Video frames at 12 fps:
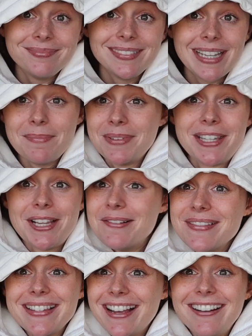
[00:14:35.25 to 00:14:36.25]
I'm
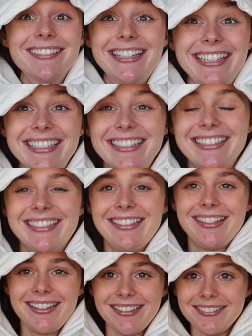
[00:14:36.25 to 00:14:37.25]
so sorry.
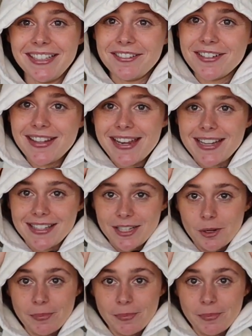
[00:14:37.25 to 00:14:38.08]
Literally, it's so